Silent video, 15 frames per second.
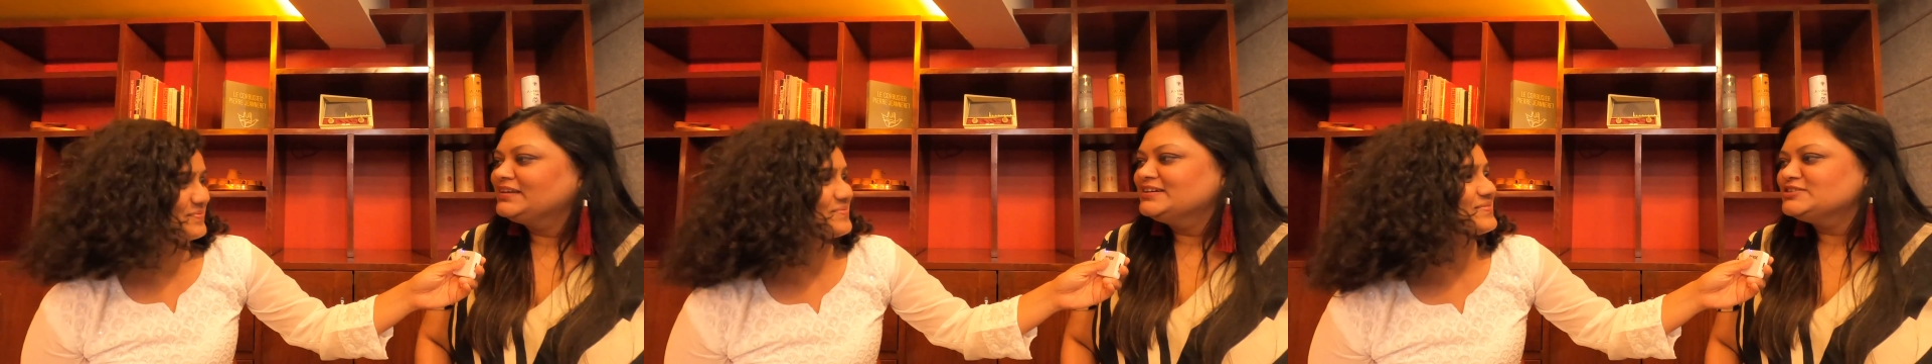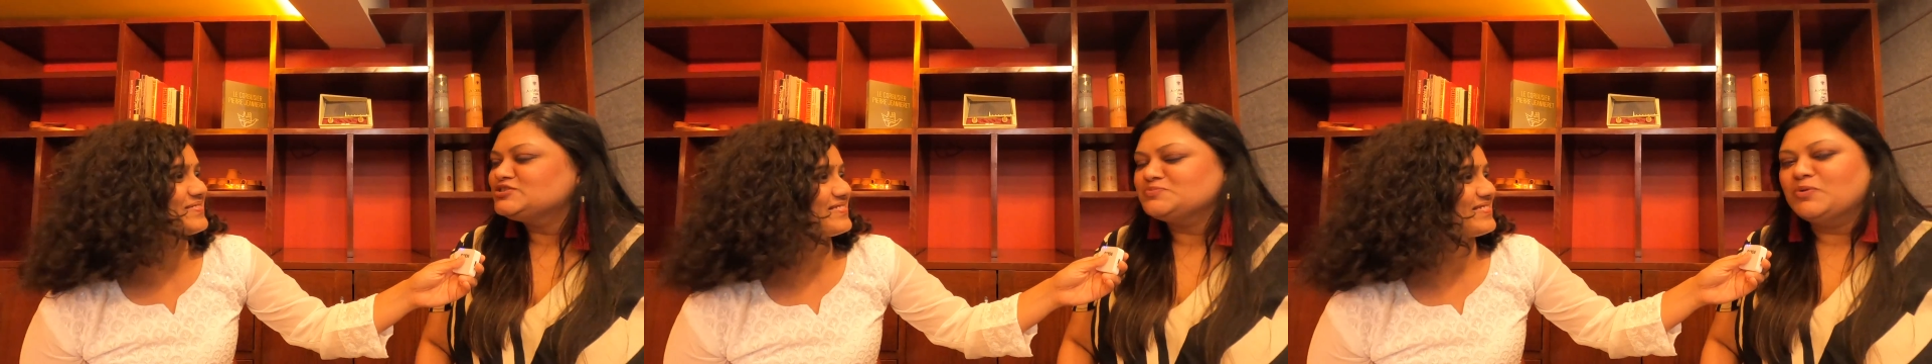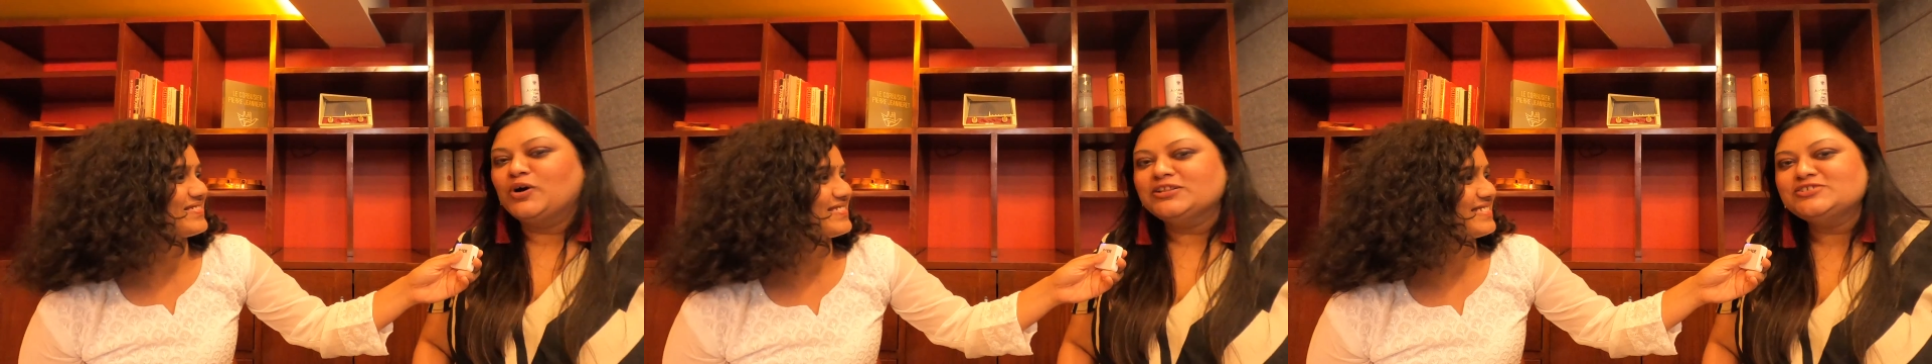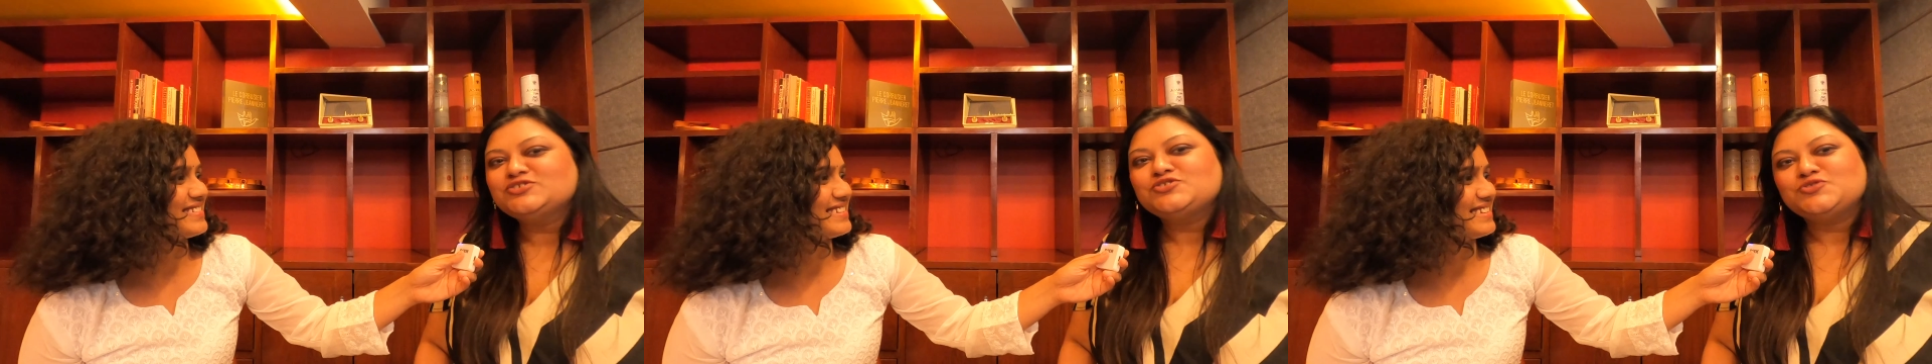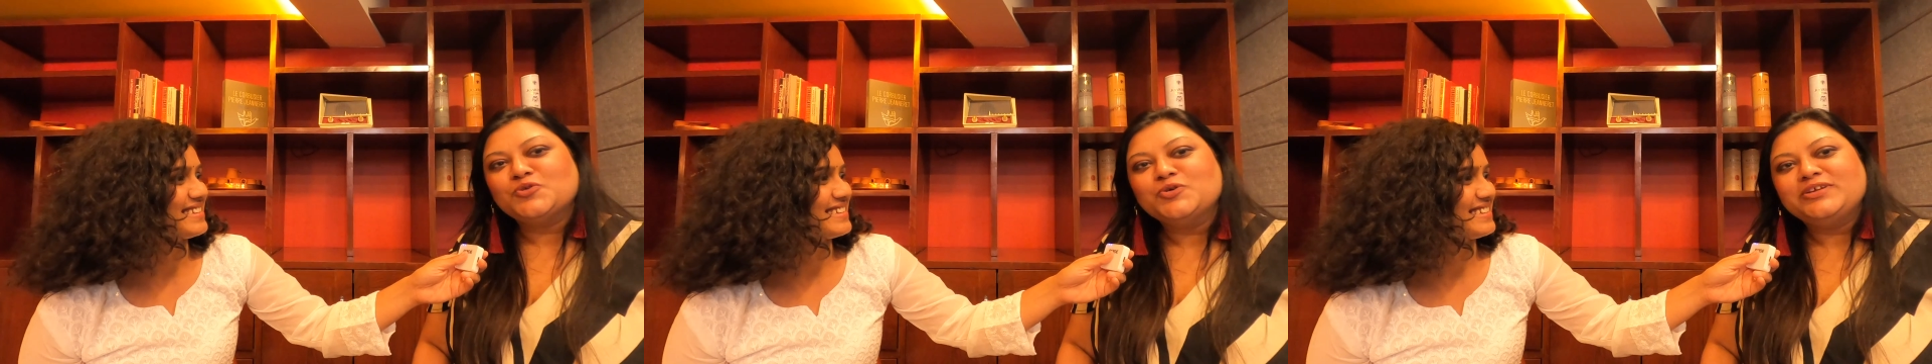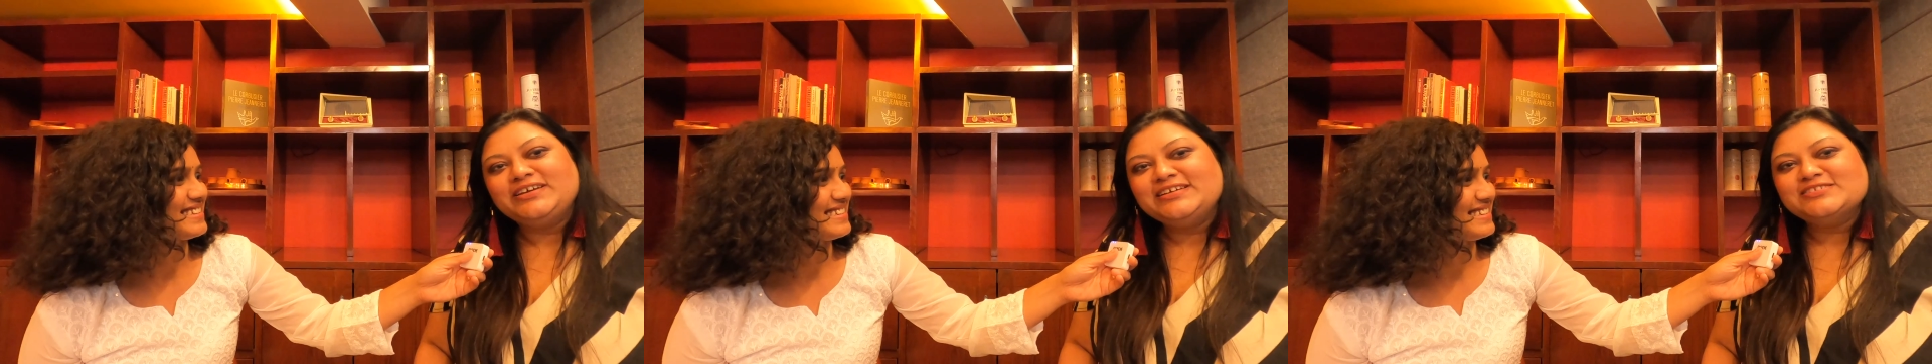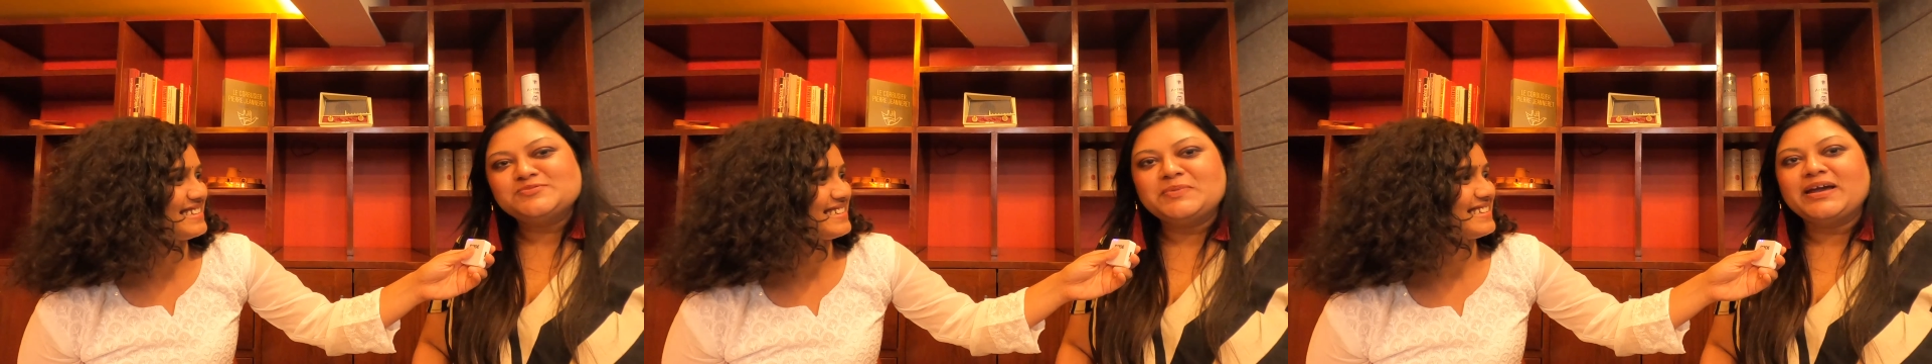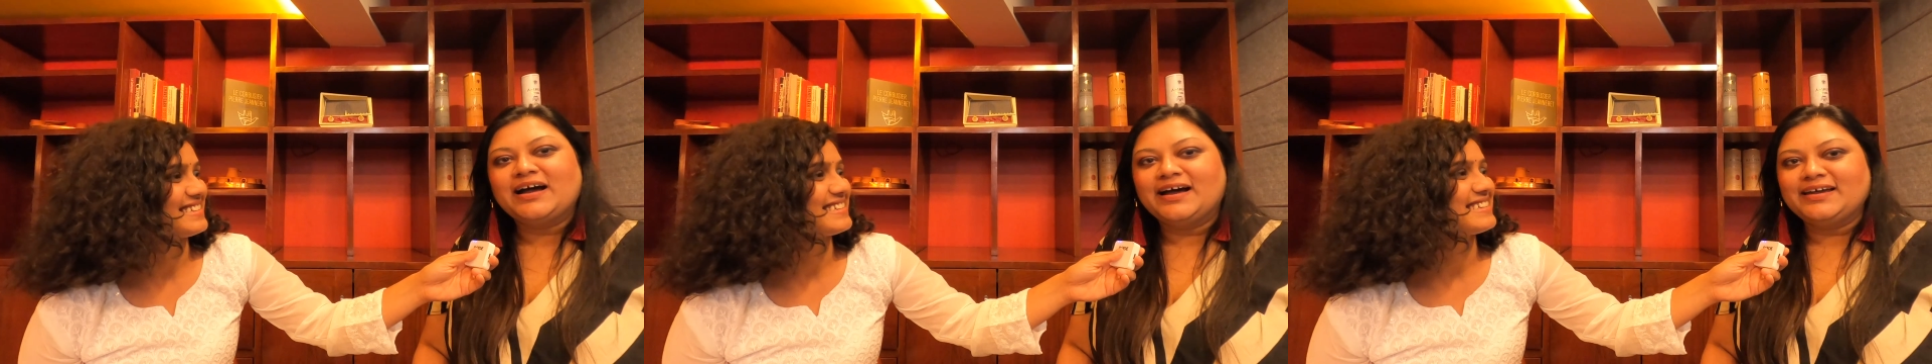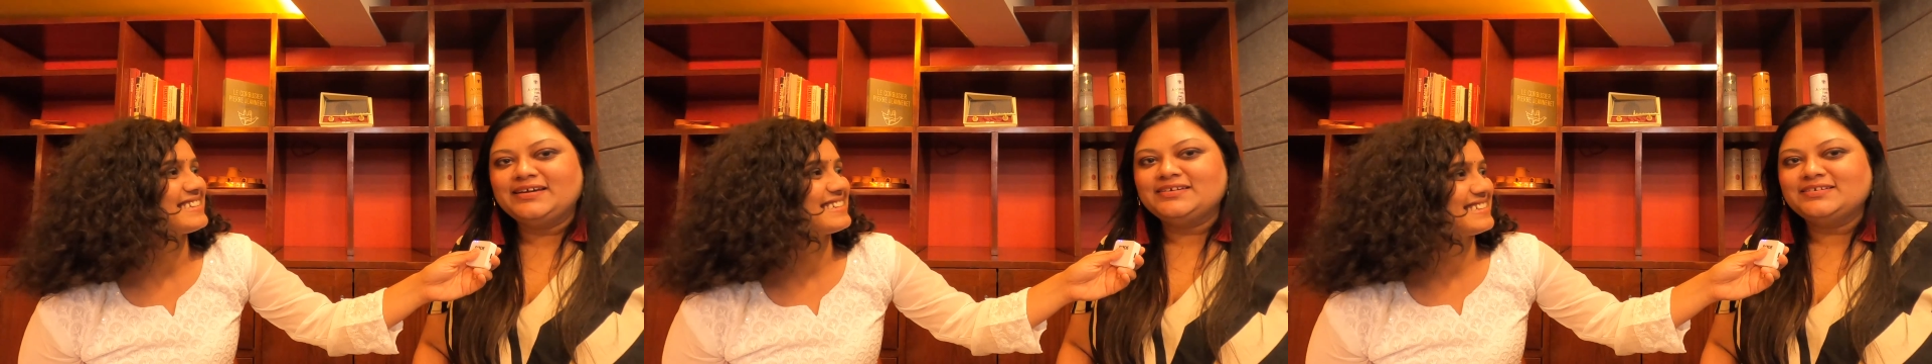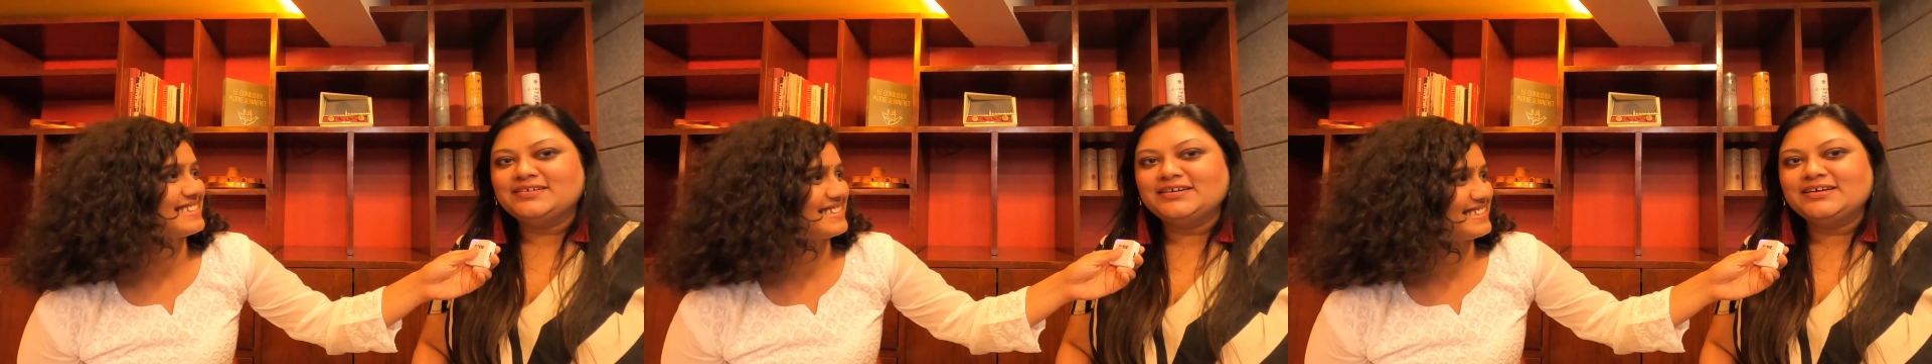small stories
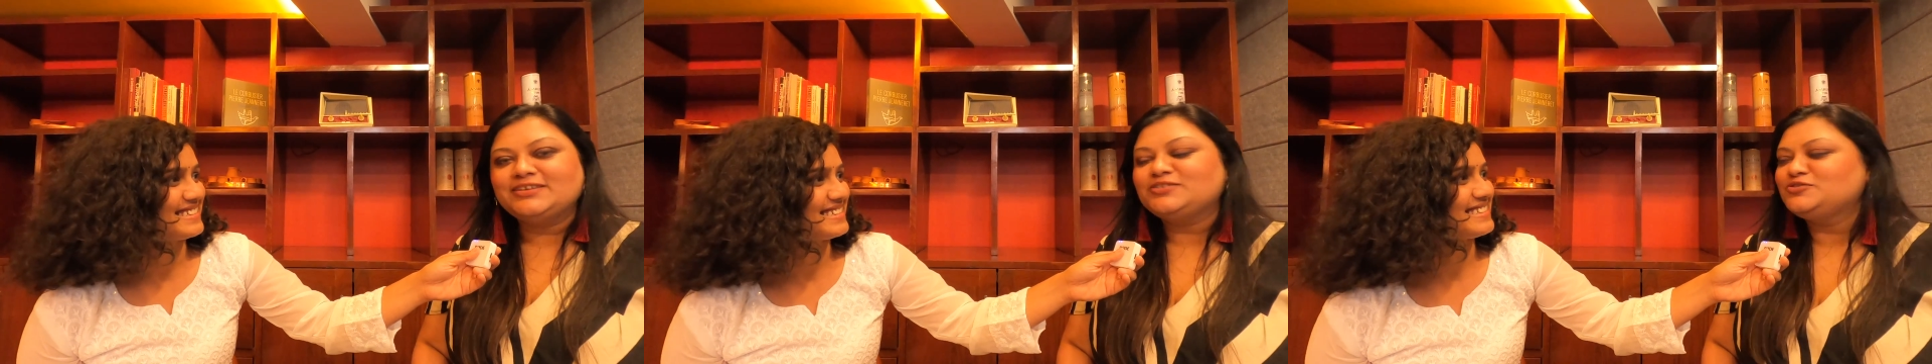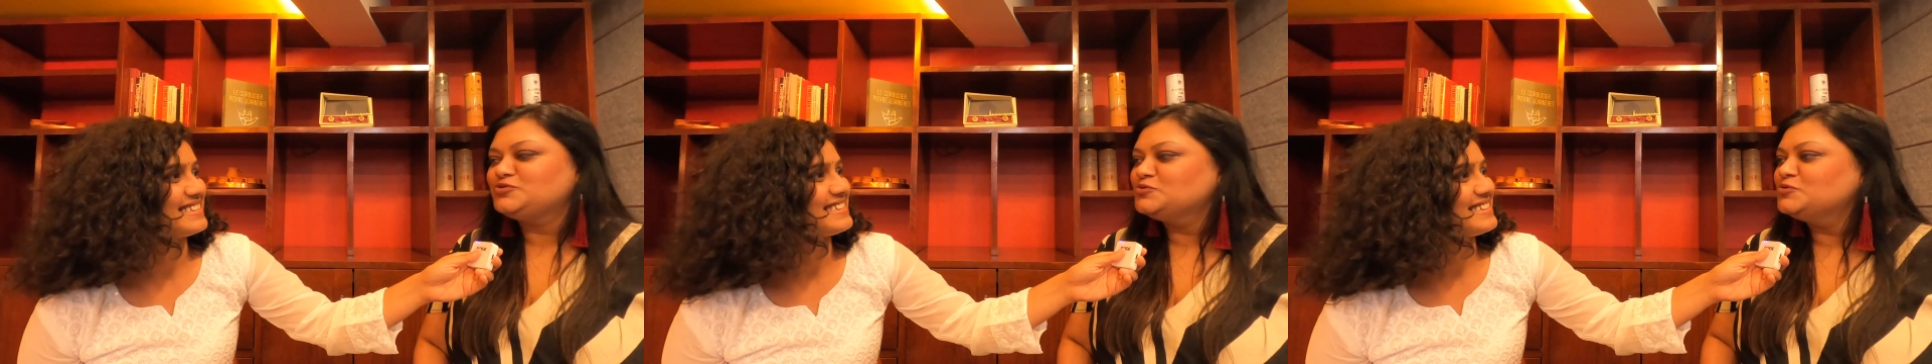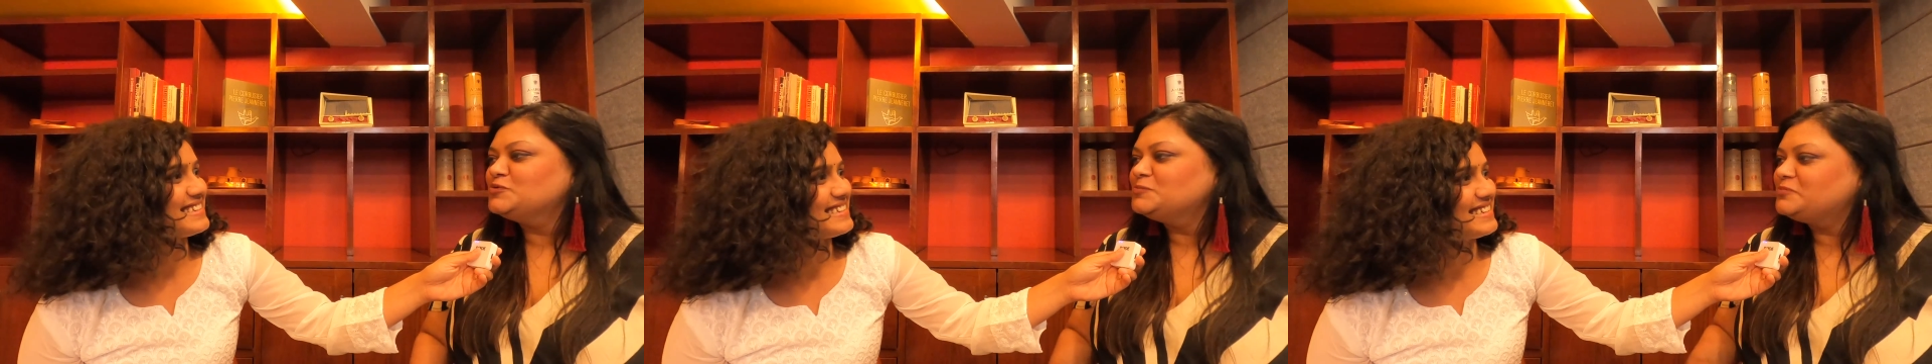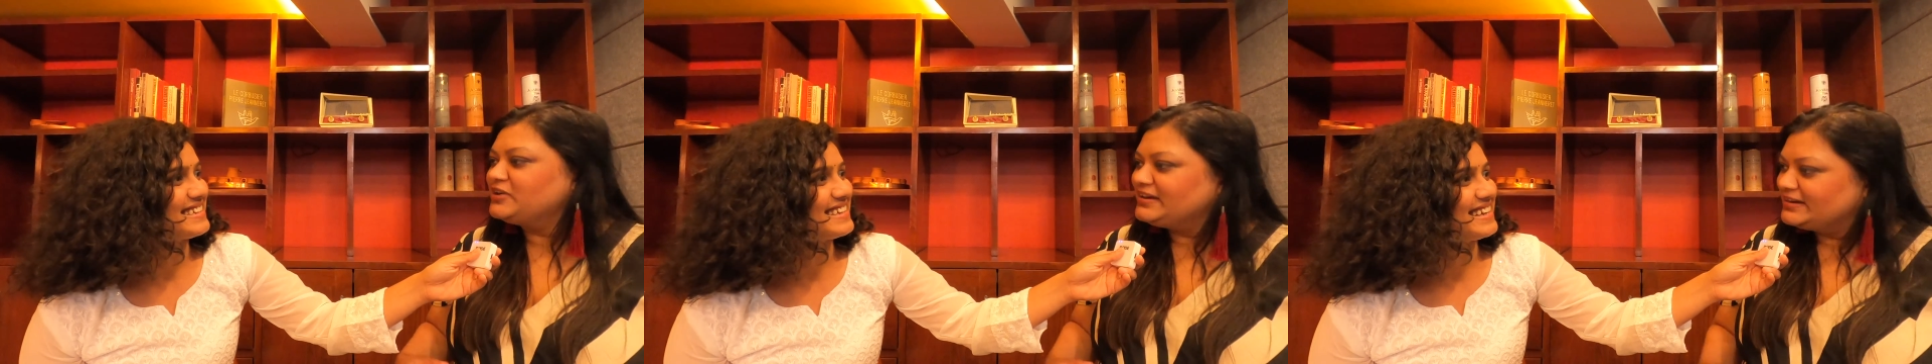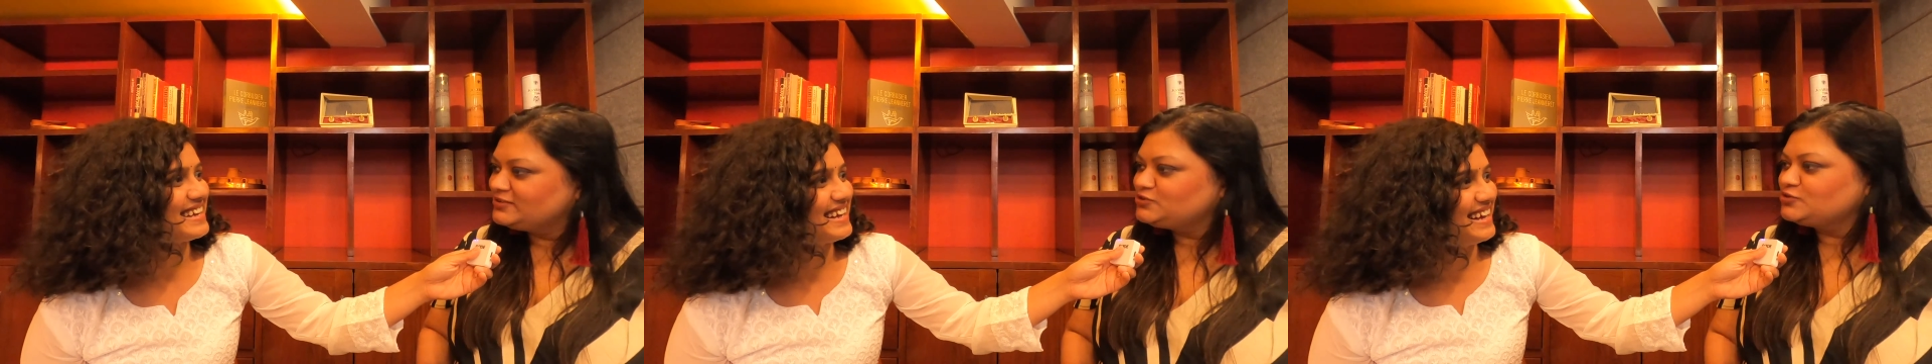behind it to bring it